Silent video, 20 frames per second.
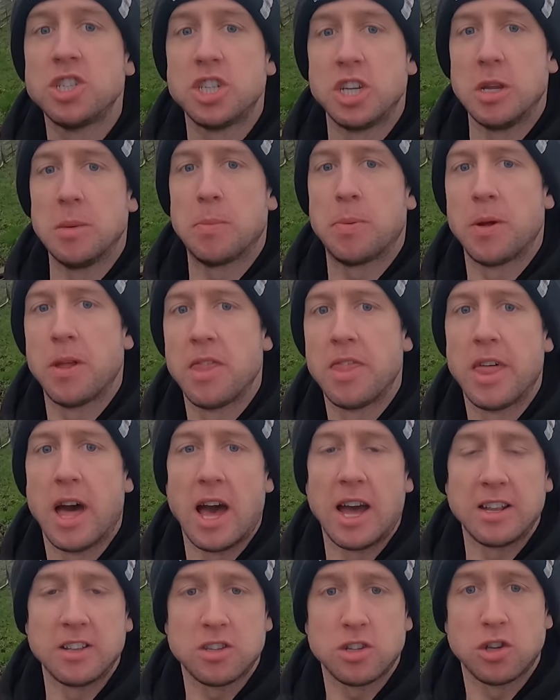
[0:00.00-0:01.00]
sheep
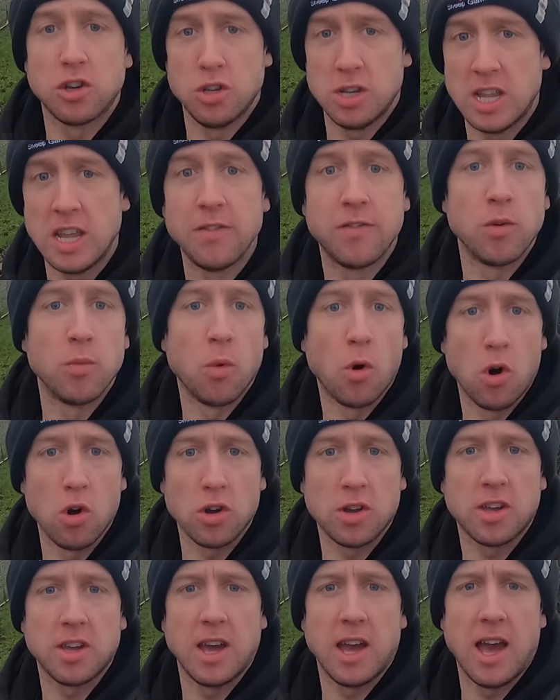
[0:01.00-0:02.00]
that couldn't even
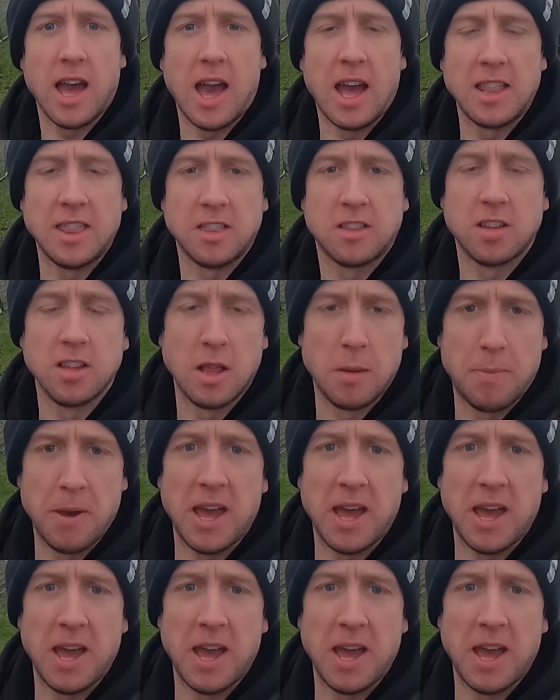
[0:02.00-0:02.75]
walk into the